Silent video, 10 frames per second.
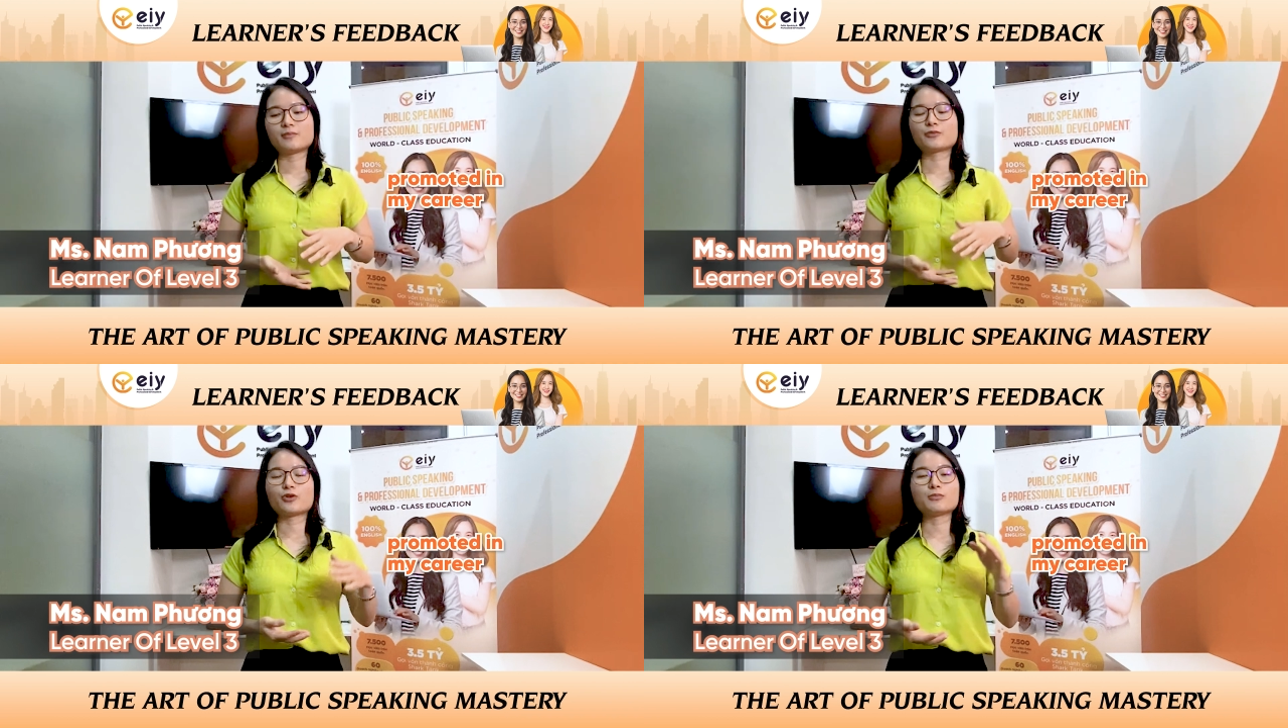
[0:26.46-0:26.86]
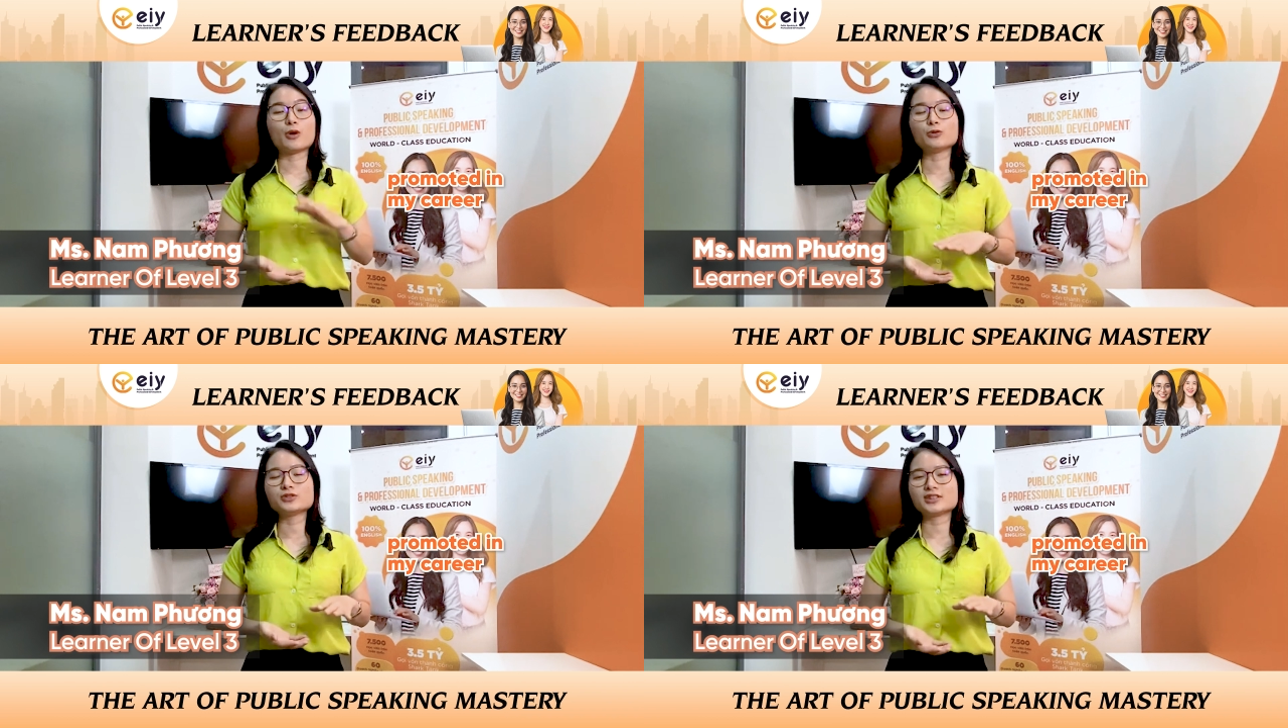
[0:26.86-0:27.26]

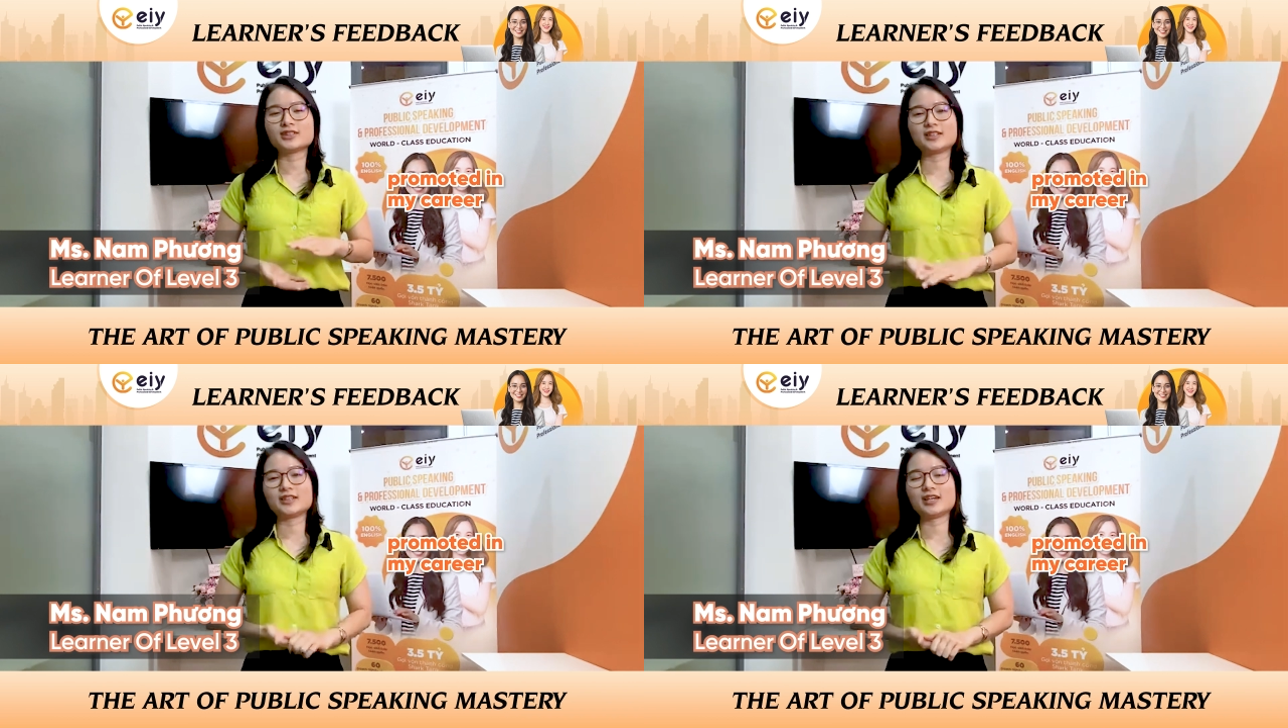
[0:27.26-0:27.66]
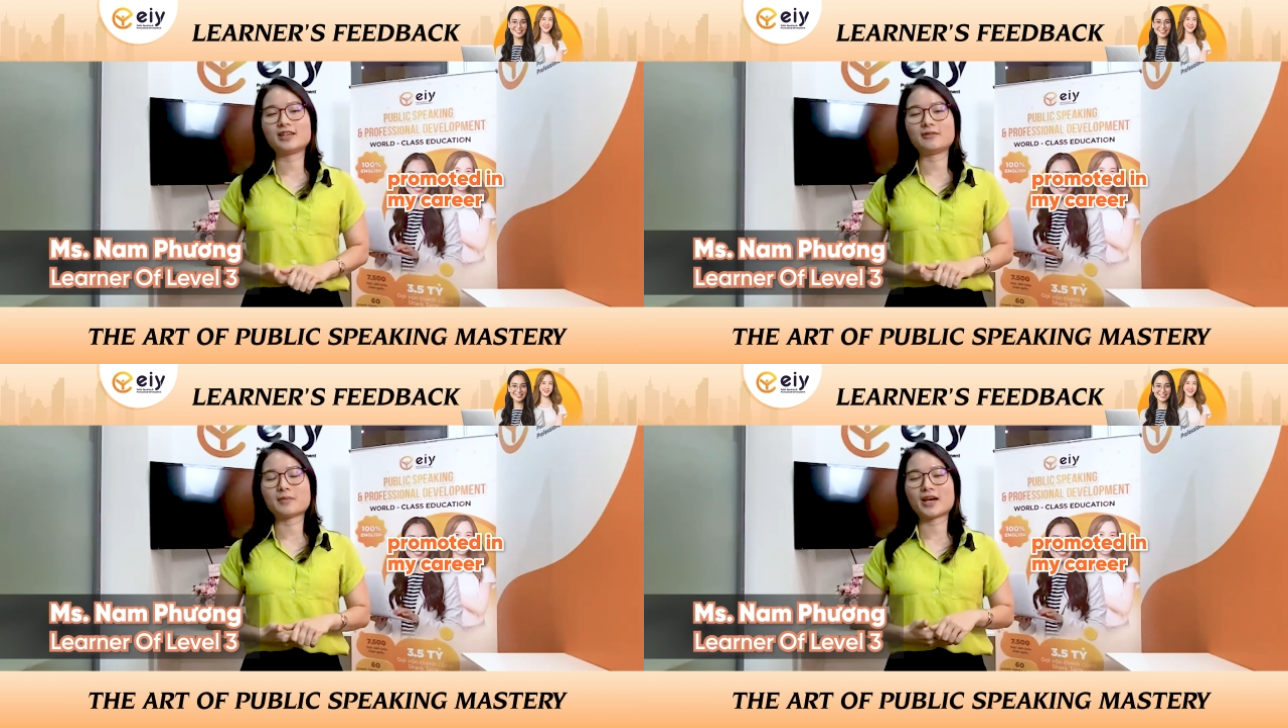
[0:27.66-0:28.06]
promote
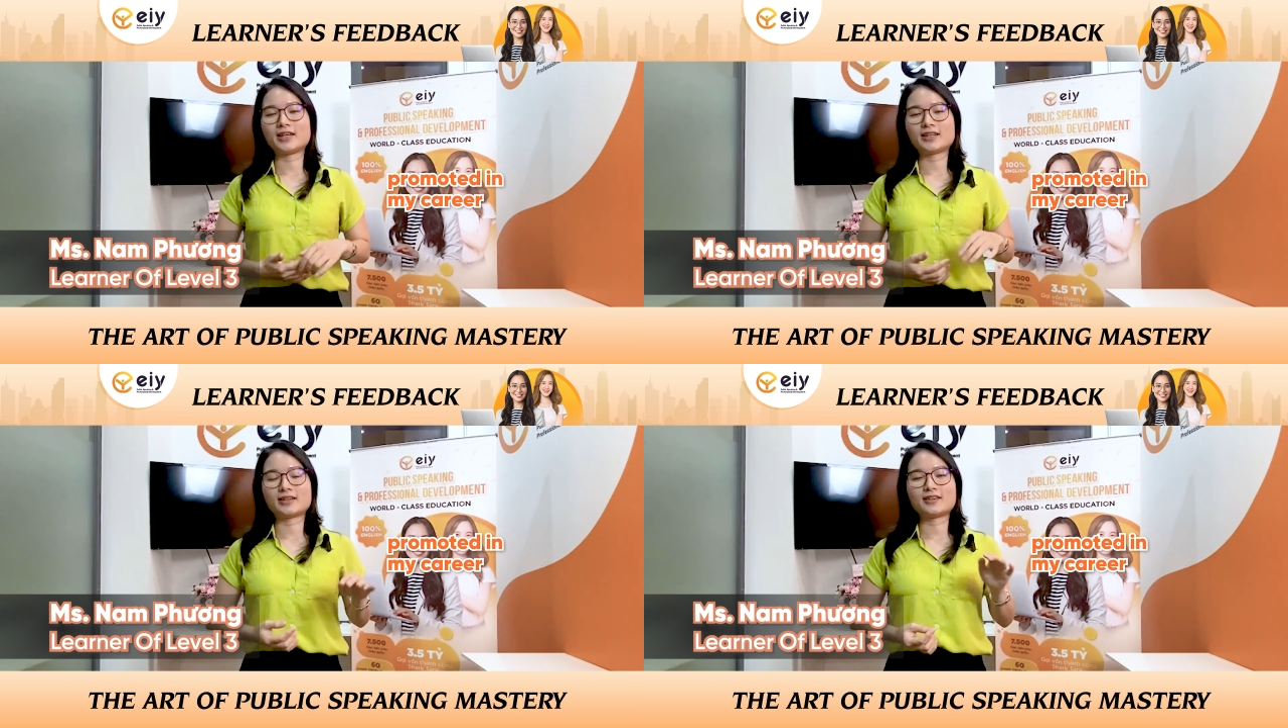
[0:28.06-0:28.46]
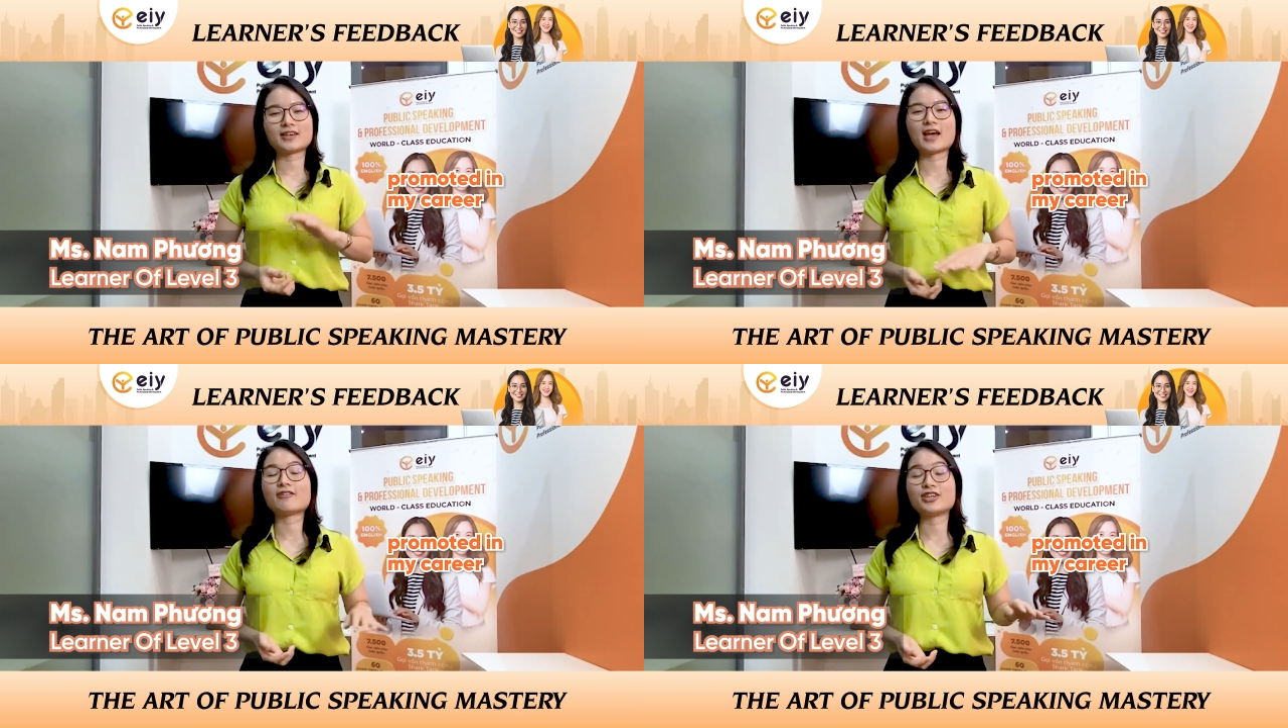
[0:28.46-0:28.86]
in my
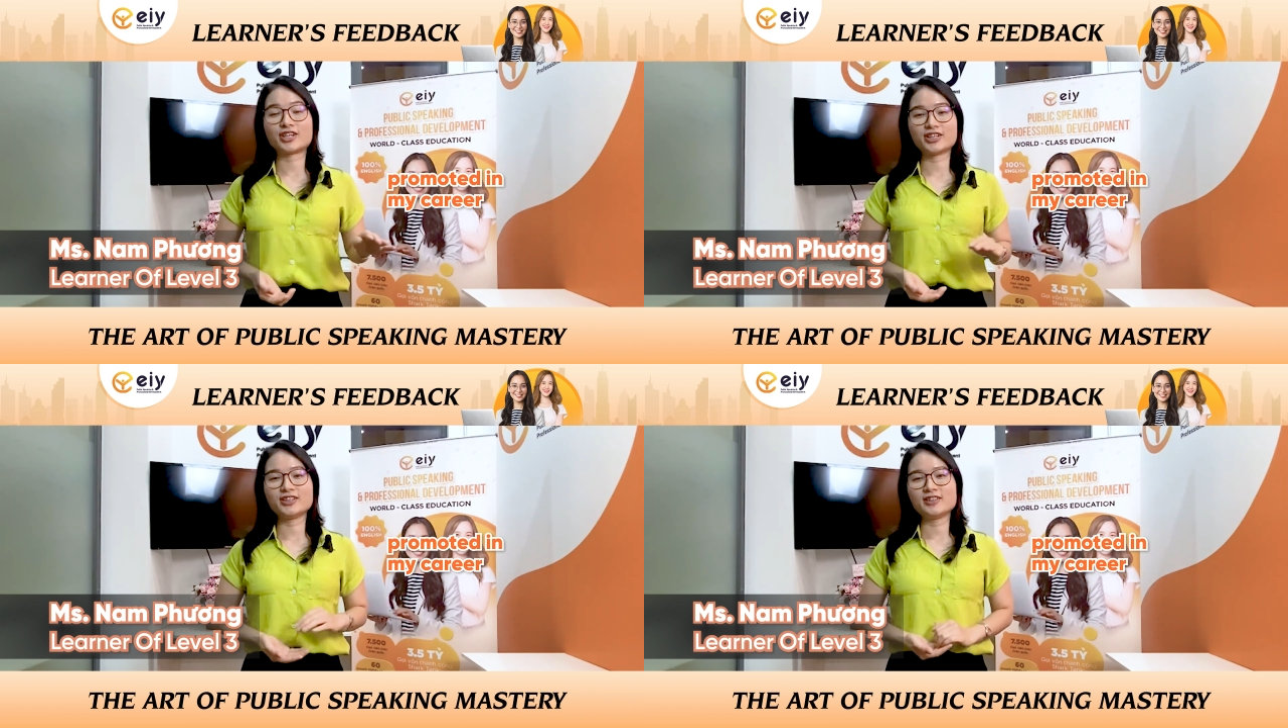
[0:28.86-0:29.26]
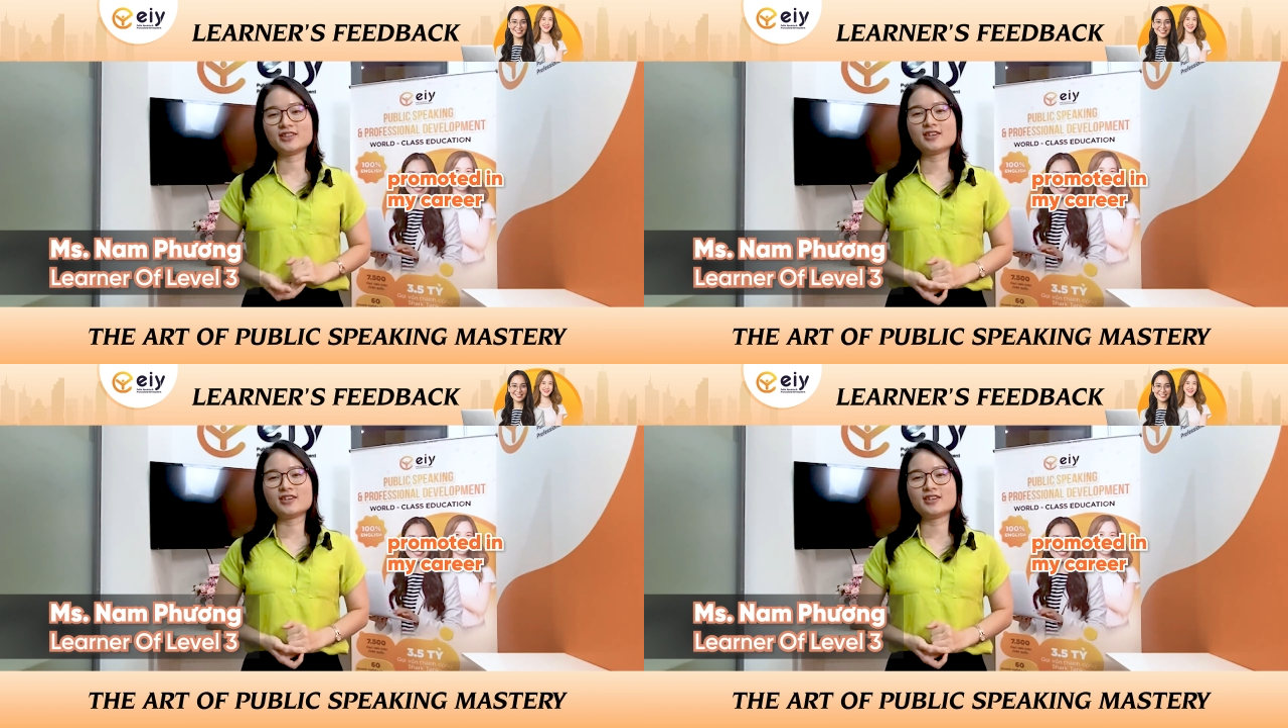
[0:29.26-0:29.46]
career